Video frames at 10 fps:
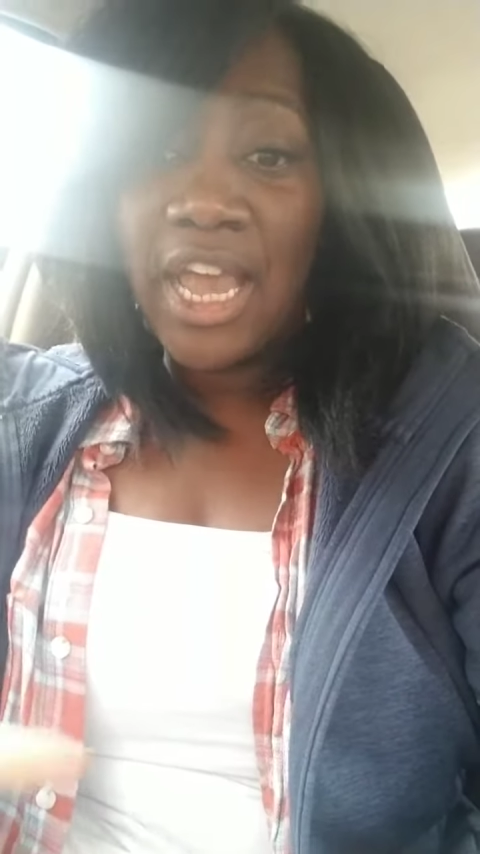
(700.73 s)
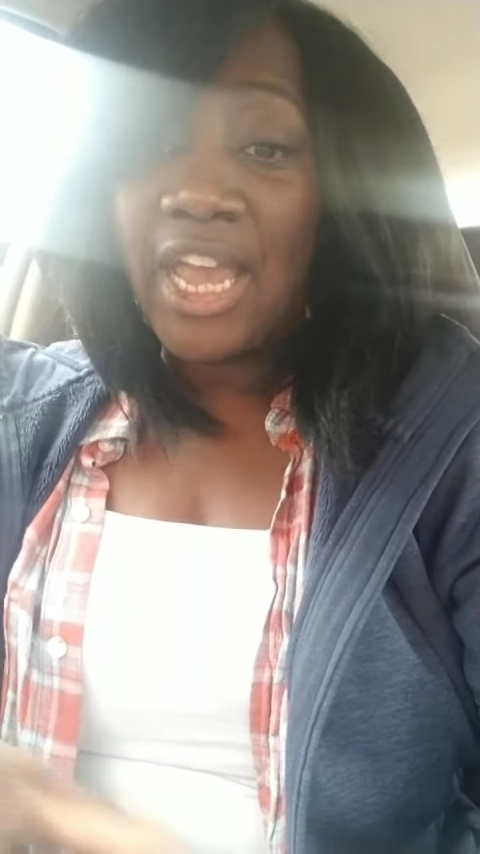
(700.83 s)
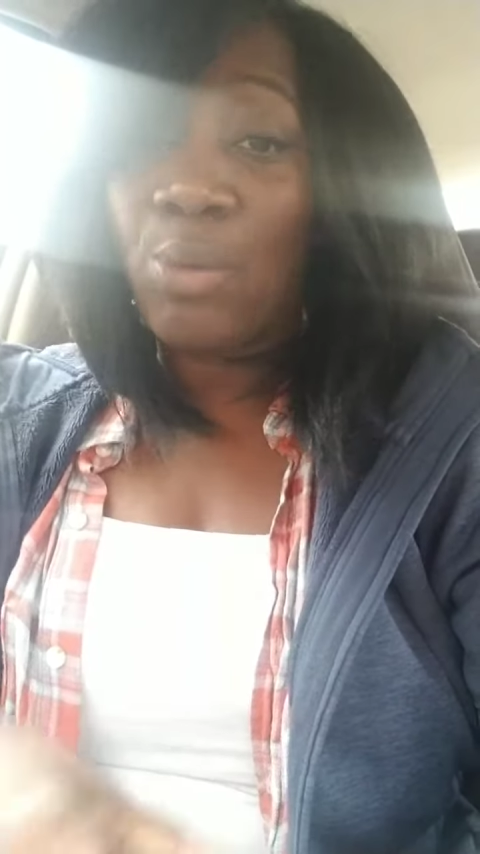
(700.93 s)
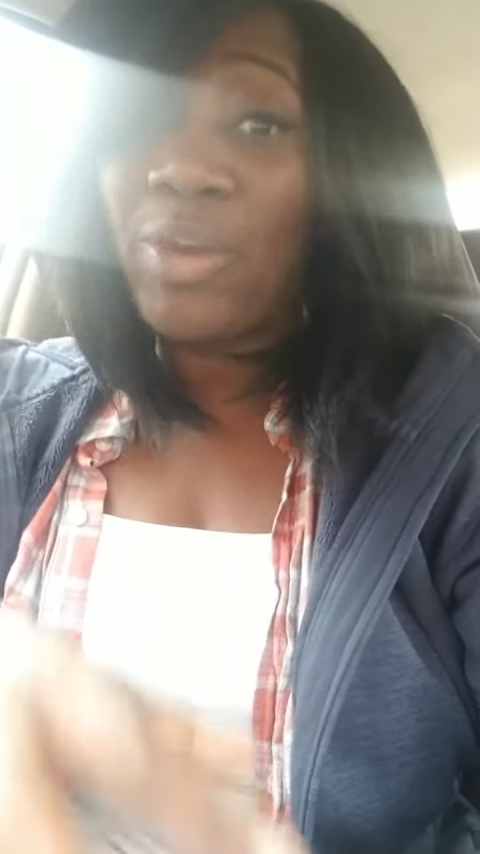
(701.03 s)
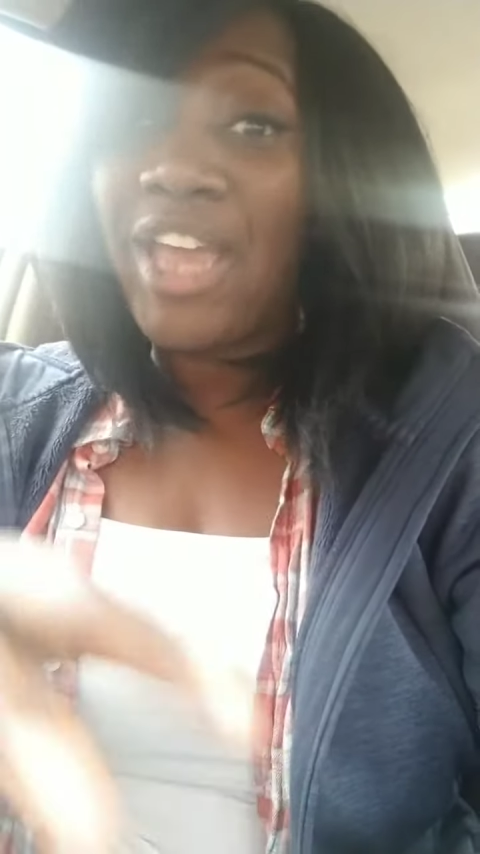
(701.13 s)

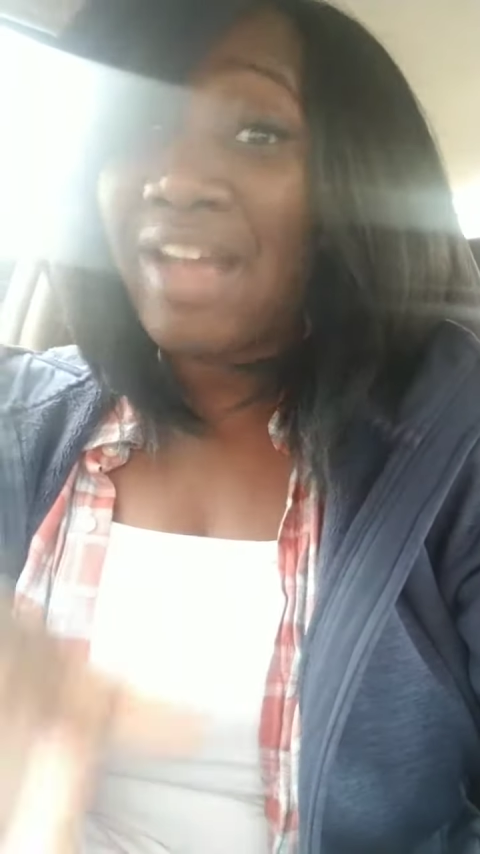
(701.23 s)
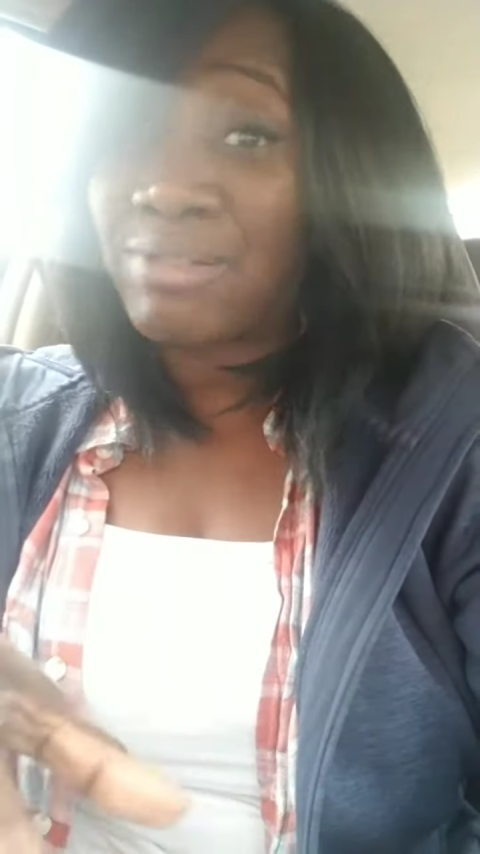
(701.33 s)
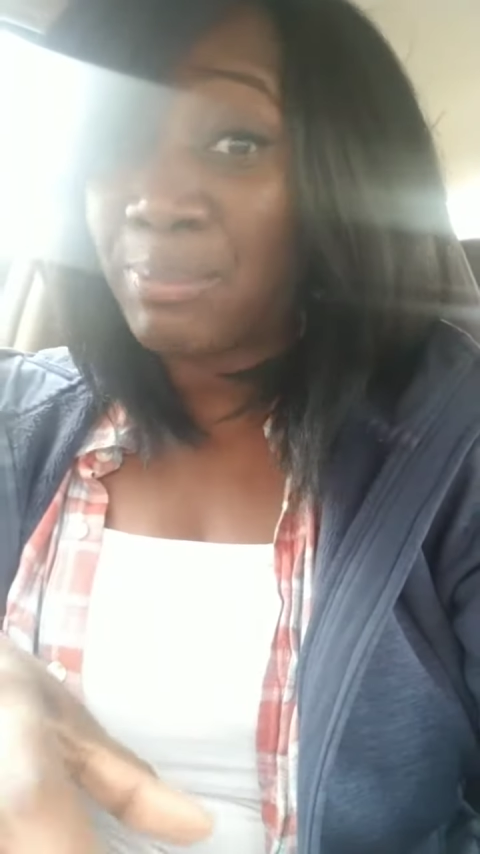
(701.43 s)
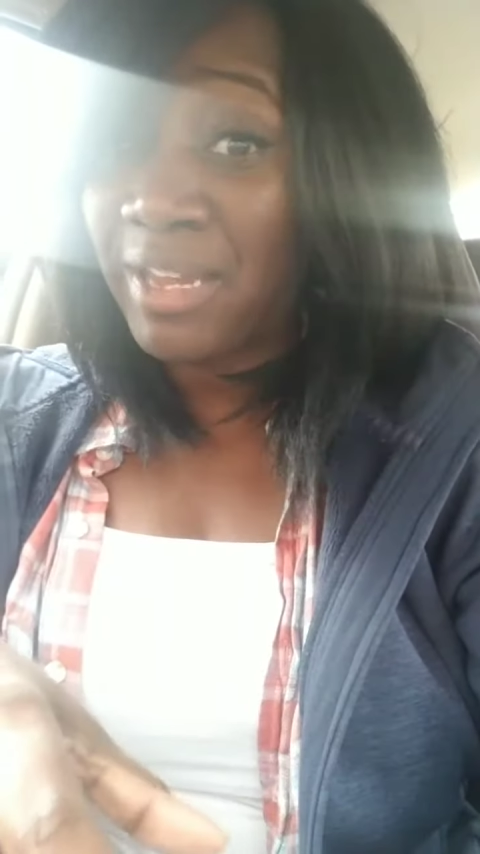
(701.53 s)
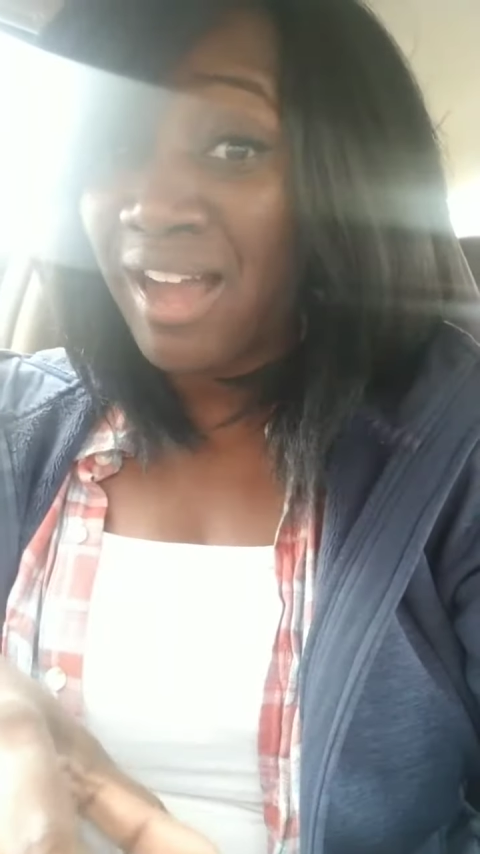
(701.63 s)
and we
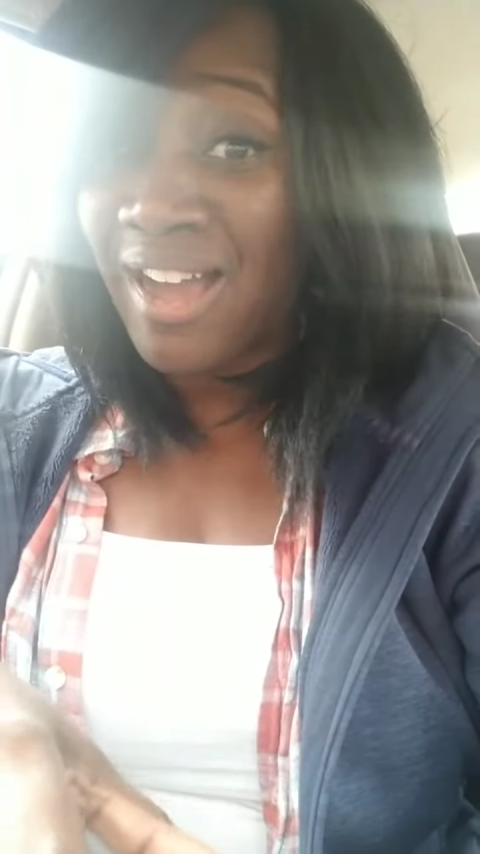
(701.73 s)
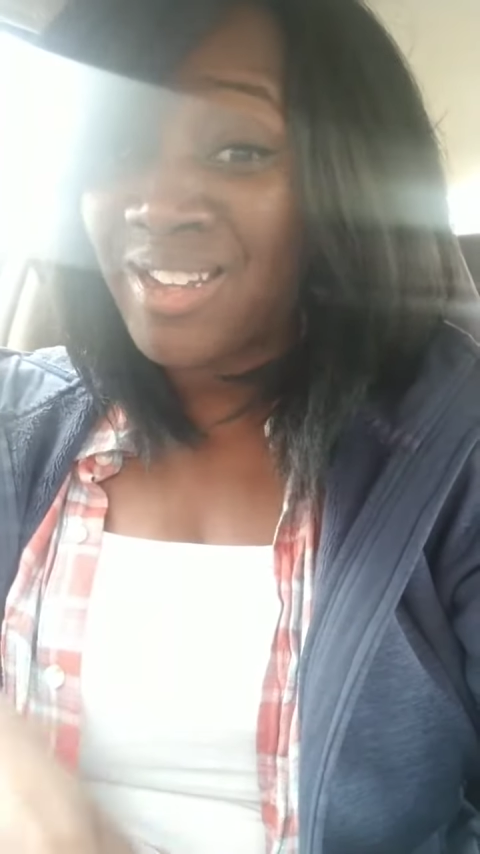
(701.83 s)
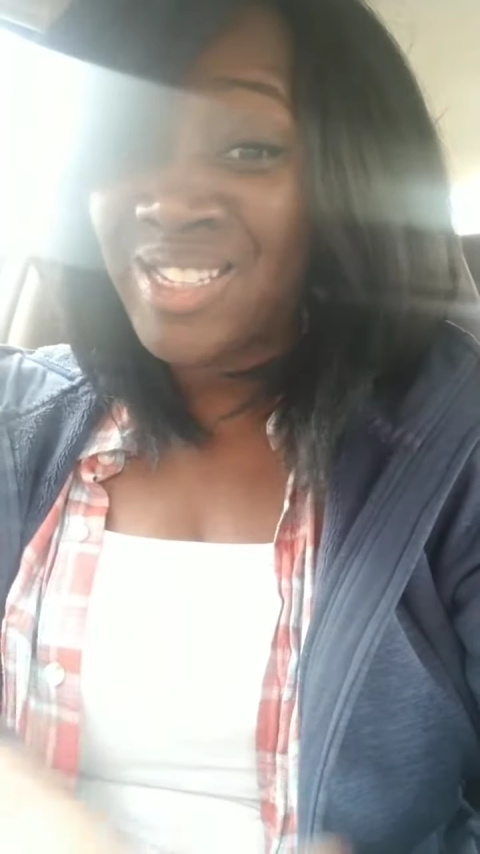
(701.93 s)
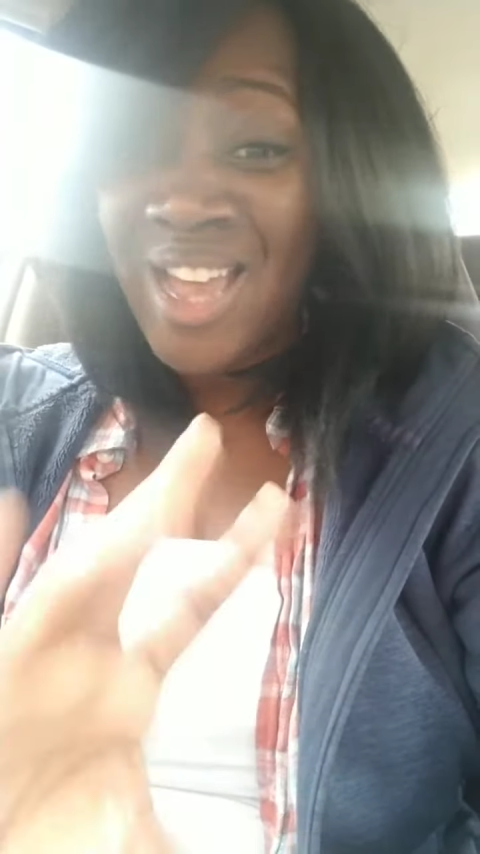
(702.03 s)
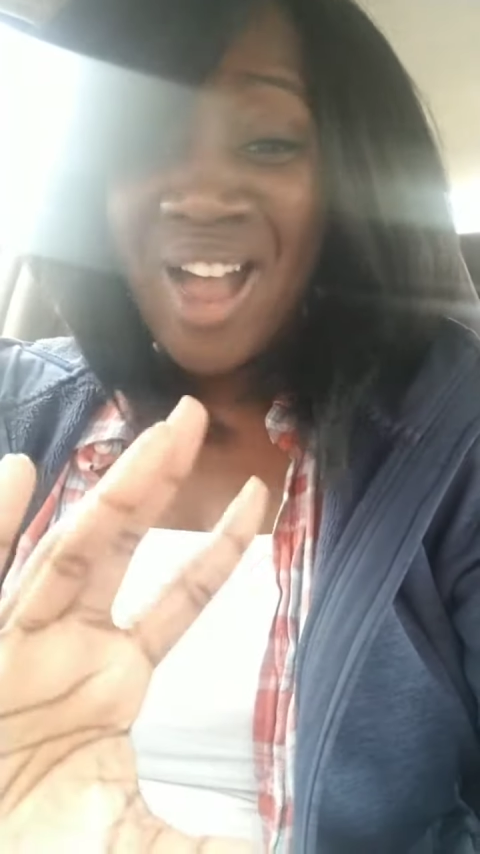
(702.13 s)
have to be
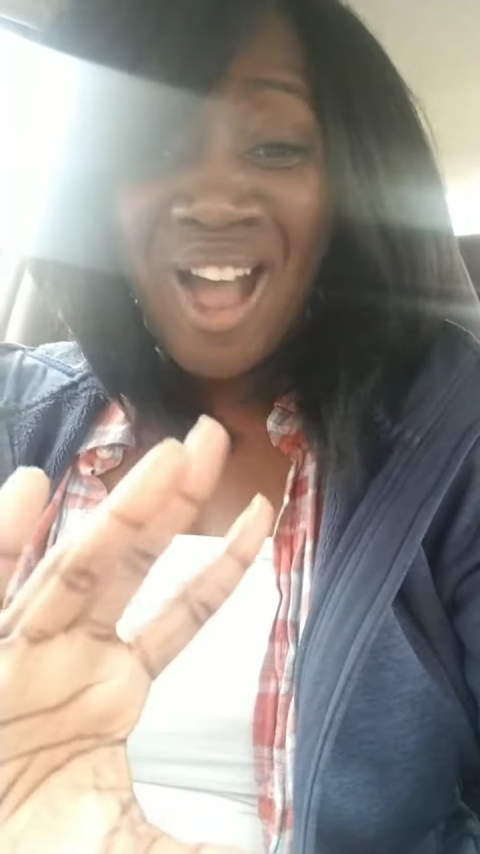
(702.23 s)
honest